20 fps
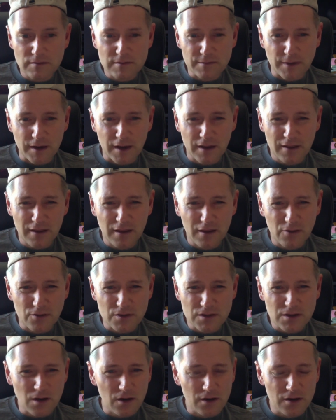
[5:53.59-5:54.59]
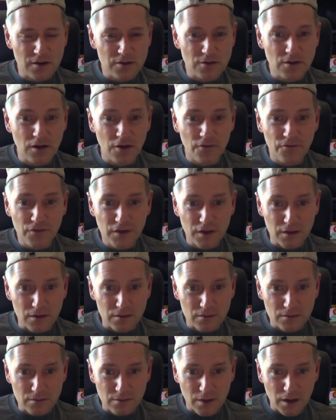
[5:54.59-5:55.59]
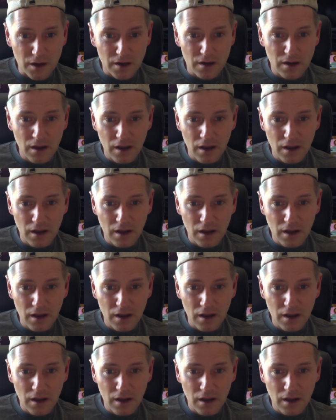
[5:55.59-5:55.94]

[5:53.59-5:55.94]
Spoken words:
but I think he was talking to Confides, right?